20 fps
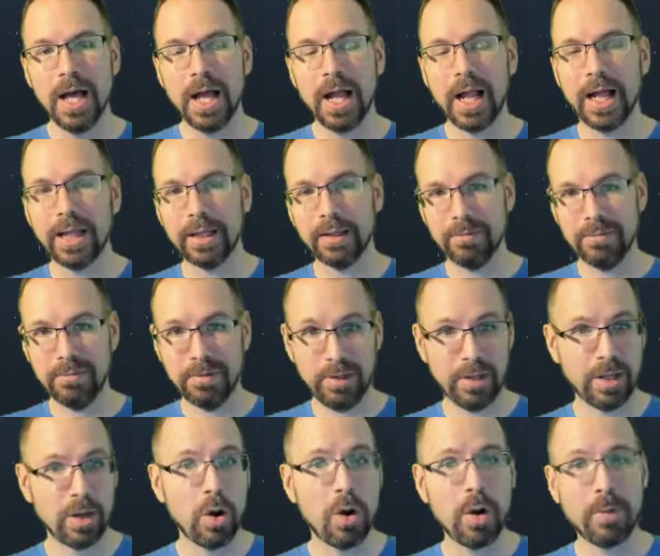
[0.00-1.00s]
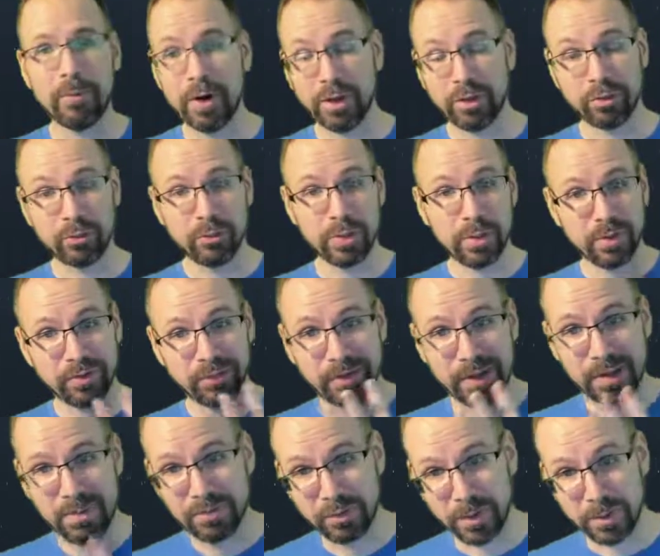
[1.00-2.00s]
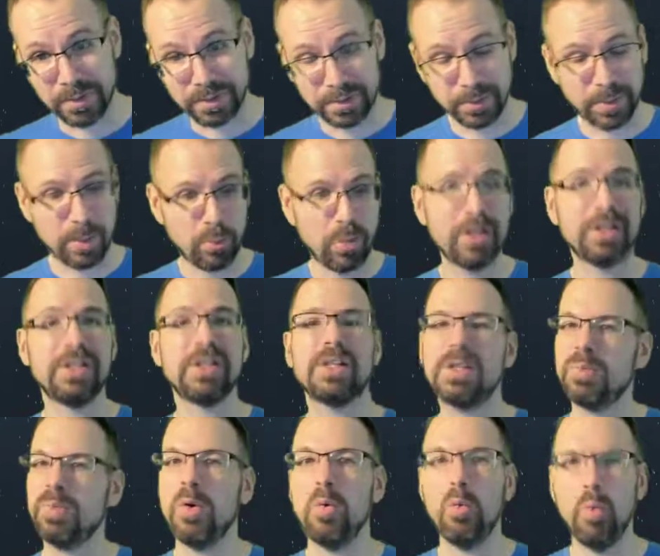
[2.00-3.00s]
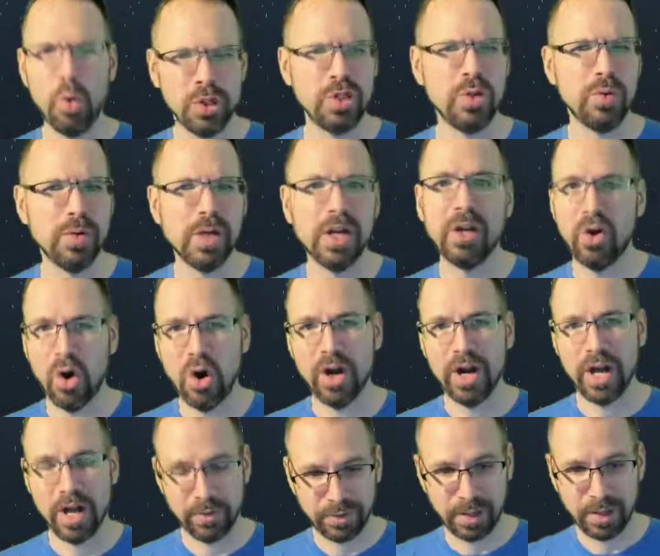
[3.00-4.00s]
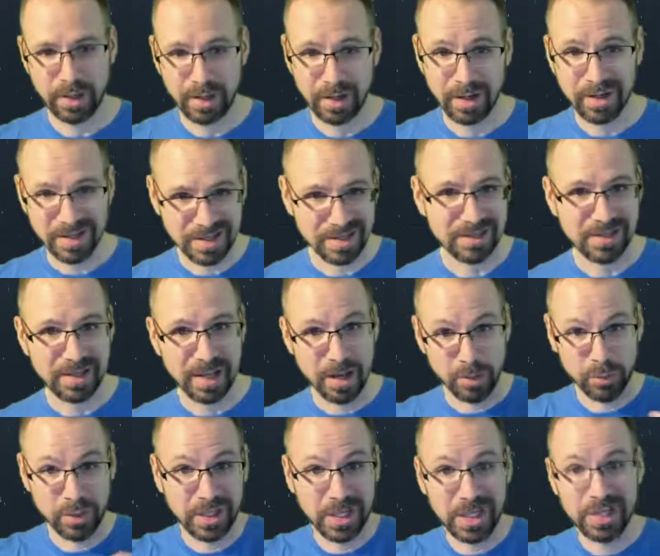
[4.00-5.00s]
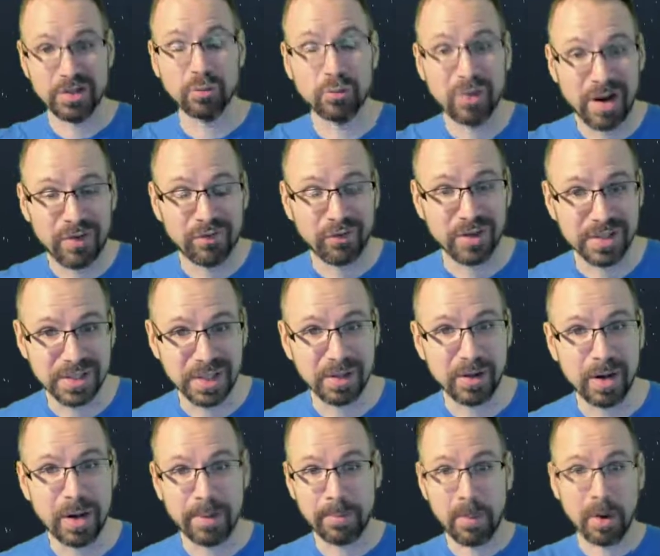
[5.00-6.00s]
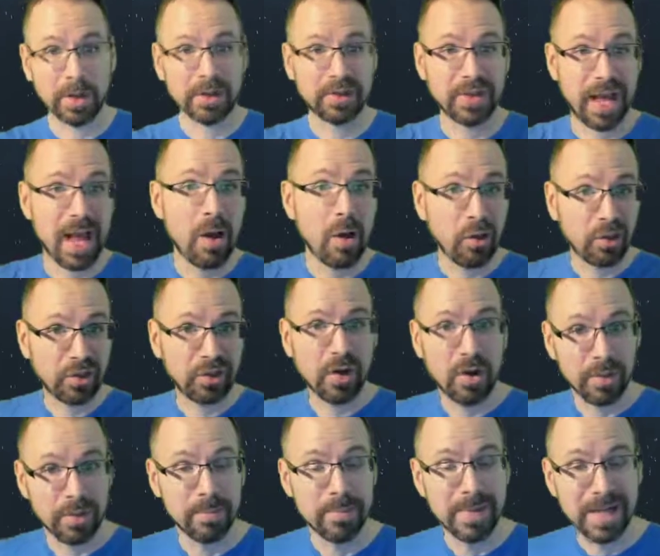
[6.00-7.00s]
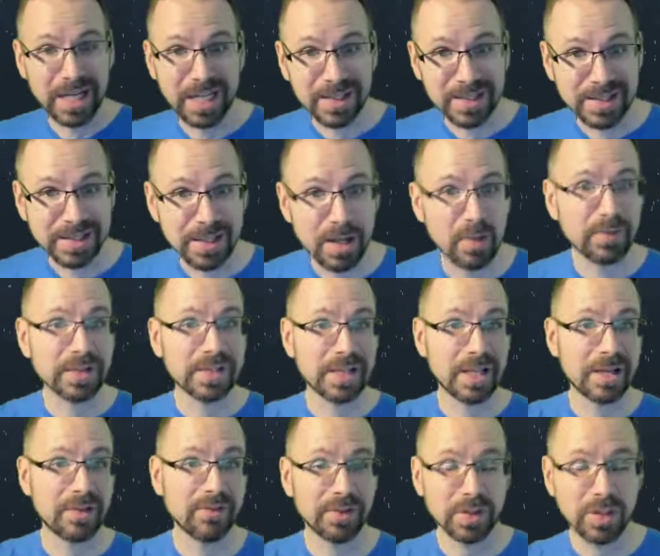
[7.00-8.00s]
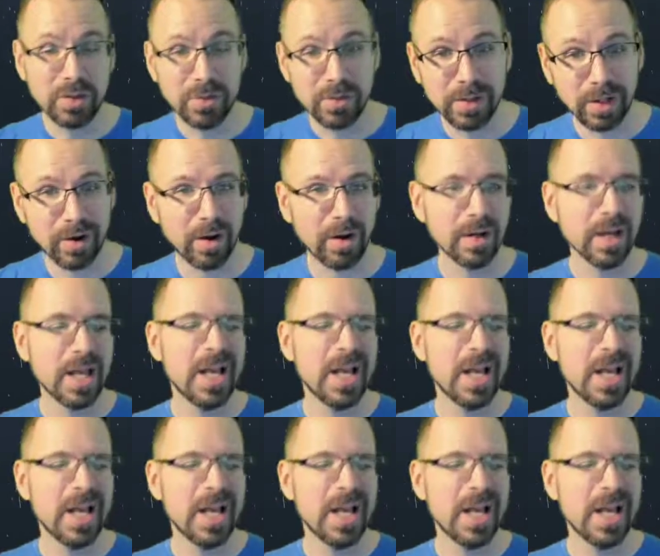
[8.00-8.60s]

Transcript: like you know like oh i'm running three with flamethrowers okay well i just put one unit card out there because i only need to reference it and i mark the health on the mini itself instead of on the unit card